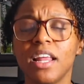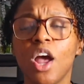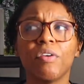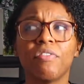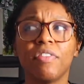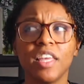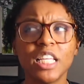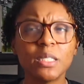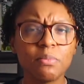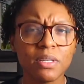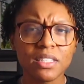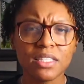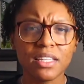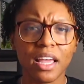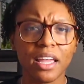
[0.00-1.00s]
With these
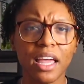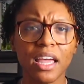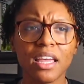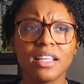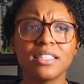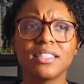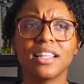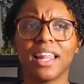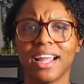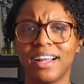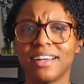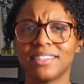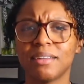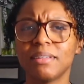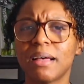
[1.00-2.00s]
BCAAs, like
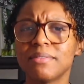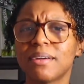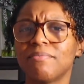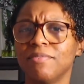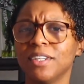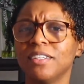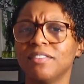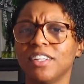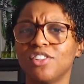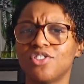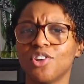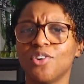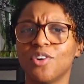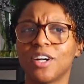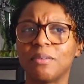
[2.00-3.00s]
sometimes I'm really, really
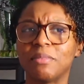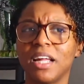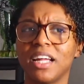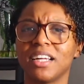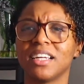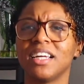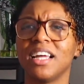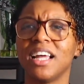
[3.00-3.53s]
sore and I'm like,